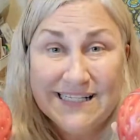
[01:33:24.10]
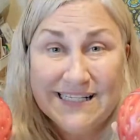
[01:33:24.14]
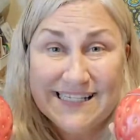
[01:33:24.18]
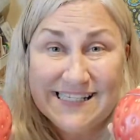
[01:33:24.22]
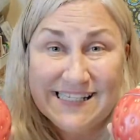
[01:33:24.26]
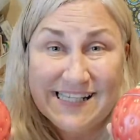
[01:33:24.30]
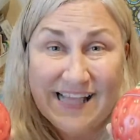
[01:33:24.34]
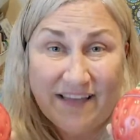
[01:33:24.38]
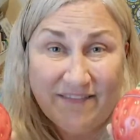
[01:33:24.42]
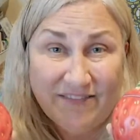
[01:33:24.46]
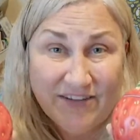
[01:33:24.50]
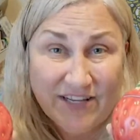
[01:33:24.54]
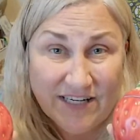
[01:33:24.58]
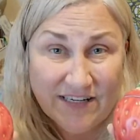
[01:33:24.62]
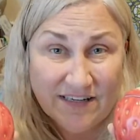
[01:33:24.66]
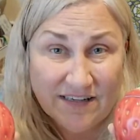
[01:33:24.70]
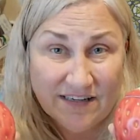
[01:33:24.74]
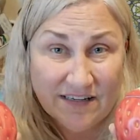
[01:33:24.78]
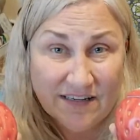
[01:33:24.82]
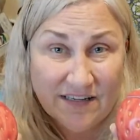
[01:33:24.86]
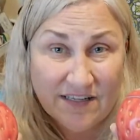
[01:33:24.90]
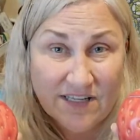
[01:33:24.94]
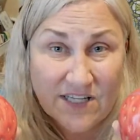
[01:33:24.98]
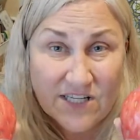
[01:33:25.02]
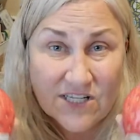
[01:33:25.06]
seven.
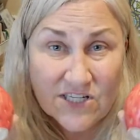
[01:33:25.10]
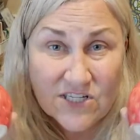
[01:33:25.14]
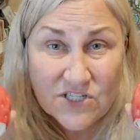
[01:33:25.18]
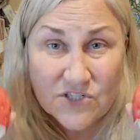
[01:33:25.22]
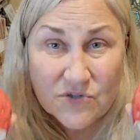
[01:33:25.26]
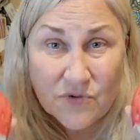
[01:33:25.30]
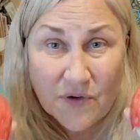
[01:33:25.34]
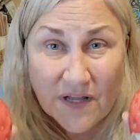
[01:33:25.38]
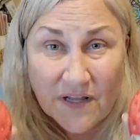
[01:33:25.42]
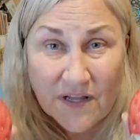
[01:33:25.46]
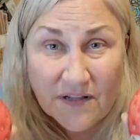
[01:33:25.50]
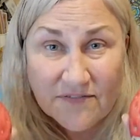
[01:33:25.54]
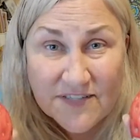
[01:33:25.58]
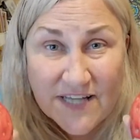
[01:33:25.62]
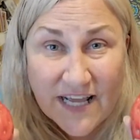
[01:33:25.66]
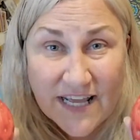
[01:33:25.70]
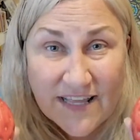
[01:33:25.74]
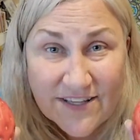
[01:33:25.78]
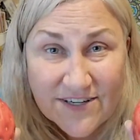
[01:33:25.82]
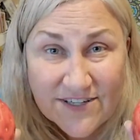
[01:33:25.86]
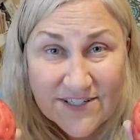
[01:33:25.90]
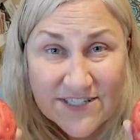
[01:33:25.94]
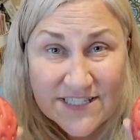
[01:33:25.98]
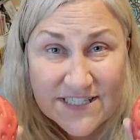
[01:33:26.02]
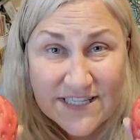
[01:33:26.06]

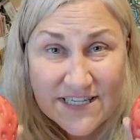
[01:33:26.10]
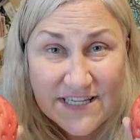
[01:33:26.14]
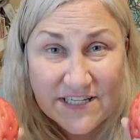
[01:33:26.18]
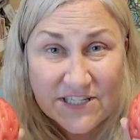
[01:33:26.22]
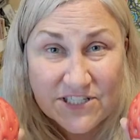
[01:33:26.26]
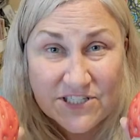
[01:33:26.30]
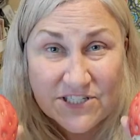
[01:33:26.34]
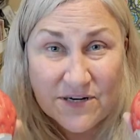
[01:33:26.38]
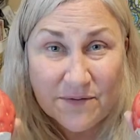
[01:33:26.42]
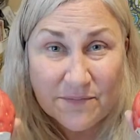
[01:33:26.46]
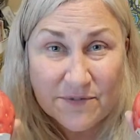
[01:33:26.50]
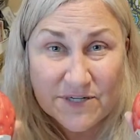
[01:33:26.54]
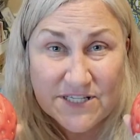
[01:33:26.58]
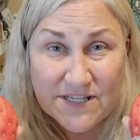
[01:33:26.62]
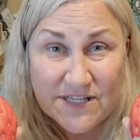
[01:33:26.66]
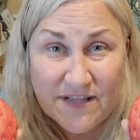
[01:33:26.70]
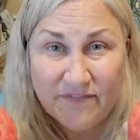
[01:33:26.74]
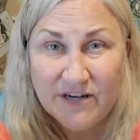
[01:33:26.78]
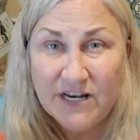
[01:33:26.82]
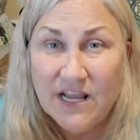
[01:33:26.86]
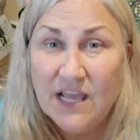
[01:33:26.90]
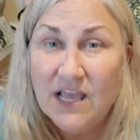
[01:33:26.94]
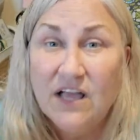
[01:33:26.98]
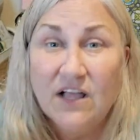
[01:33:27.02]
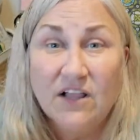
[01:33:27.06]
$12 each, number
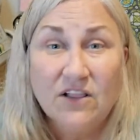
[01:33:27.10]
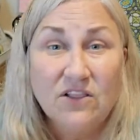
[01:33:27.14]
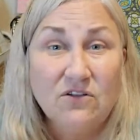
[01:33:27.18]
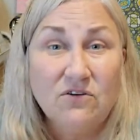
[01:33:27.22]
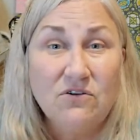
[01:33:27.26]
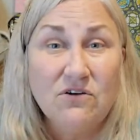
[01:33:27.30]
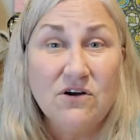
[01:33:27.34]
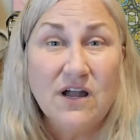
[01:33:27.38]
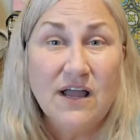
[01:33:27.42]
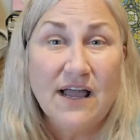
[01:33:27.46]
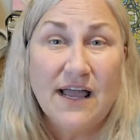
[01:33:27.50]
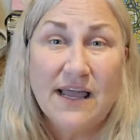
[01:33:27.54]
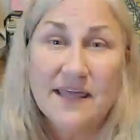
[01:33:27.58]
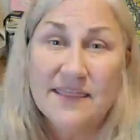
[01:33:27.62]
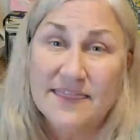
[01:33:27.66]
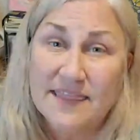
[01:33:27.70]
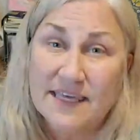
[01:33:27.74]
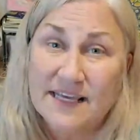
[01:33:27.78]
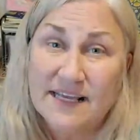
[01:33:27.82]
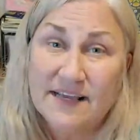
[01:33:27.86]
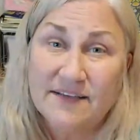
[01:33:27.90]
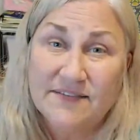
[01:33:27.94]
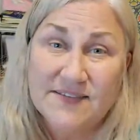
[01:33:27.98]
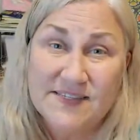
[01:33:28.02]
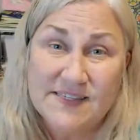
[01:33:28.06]
seven. Laura, I
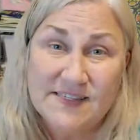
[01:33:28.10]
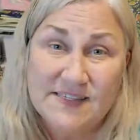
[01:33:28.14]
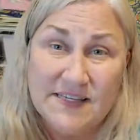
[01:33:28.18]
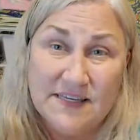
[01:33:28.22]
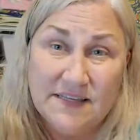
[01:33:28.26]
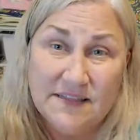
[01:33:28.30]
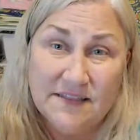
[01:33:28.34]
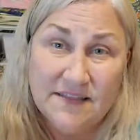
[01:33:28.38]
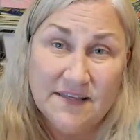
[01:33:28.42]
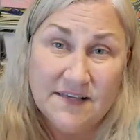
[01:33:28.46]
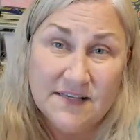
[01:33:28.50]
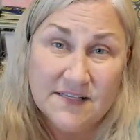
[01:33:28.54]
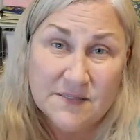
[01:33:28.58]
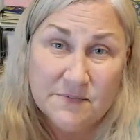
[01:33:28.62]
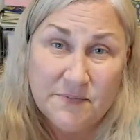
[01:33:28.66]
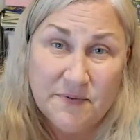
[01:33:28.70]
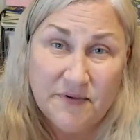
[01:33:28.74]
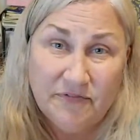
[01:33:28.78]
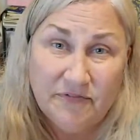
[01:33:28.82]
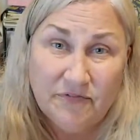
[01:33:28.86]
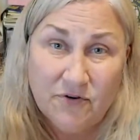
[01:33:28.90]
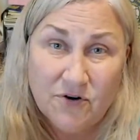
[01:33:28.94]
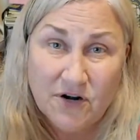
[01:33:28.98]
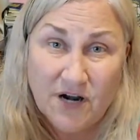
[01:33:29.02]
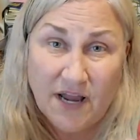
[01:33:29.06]
think, have seen these
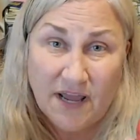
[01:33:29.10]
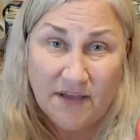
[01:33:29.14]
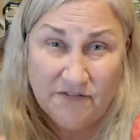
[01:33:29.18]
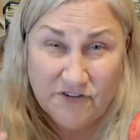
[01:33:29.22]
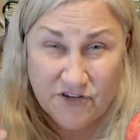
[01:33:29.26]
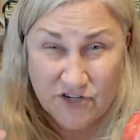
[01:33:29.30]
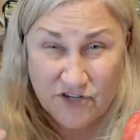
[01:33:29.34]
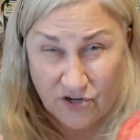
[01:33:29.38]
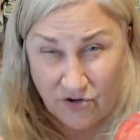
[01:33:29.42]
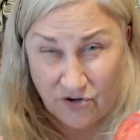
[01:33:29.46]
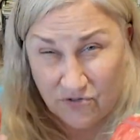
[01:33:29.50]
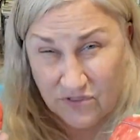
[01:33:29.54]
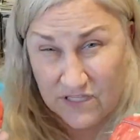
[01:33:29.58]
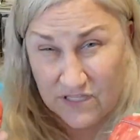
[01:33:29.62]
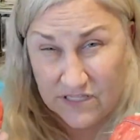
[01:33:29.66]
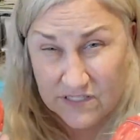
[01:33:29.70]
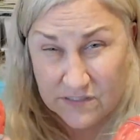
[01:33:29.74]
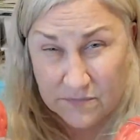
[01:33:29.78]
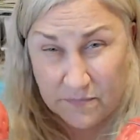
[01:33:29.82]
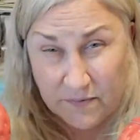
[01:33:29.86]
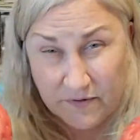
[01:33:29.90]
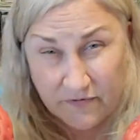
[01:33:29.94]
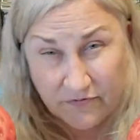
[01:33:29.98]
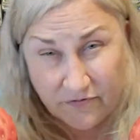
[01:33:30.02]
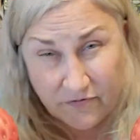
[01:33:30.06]
before. I've shown
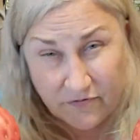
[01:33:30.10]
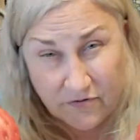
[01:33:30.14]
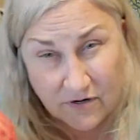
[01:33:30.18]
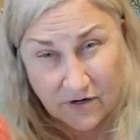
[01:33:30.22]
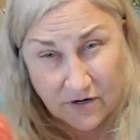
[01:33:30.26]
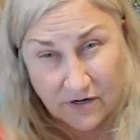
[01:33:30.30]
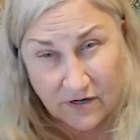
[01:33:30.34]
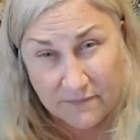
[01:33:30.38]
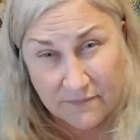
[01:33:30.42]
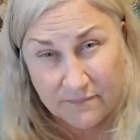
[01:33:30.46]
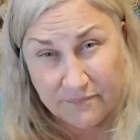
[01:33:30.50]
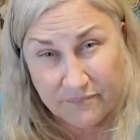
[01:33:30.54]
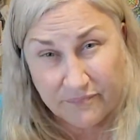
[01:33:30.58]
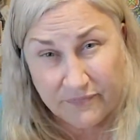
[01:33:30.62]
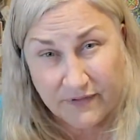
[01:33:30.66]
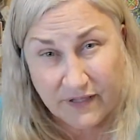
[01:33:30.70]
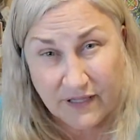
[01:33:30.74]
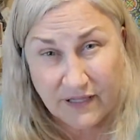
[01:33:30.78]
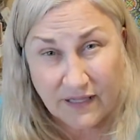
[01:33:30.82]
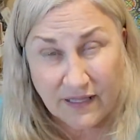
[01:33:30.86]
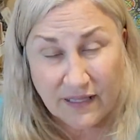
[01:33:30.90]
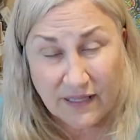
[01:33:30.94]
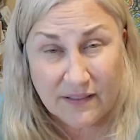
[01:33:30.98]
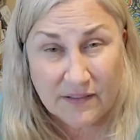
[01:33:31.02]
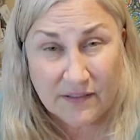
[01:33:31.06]
these before,
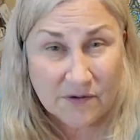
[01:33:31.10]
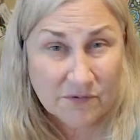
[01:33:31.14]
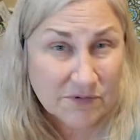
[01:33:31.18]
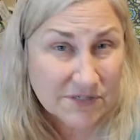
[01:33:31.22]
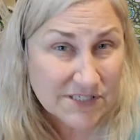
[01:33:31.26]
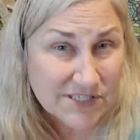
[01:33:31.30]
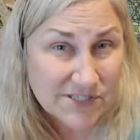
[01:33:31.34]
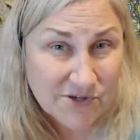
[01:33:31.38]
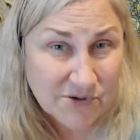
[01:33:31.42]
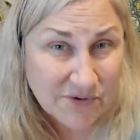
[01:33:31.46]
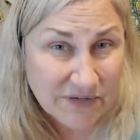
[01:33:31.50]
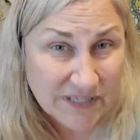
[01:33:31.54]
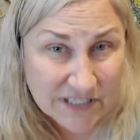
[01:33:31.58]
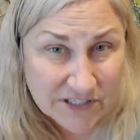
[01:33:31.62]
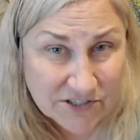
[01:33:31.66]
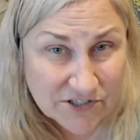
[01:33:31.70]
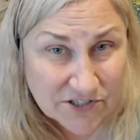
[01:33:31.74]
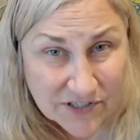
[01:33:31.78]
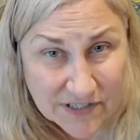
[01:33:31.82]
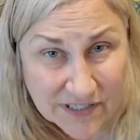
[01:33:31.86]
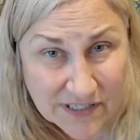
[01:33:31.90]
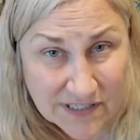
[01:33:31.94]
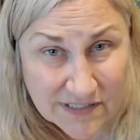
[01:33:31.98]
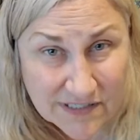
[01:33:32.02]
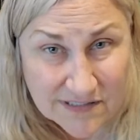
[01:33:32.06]
and there was no
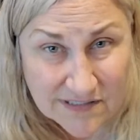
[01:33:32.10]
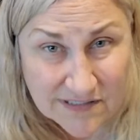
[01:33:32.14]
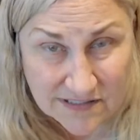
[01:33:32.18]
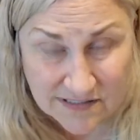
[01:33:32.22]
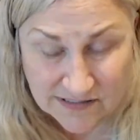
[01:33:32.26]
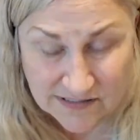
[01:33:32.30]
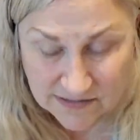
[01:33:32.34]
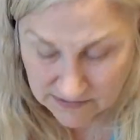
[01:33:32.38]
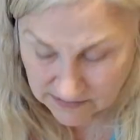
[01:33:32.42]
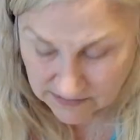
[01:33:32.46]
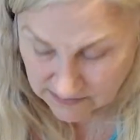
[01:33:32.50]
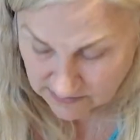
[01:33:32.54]
interest.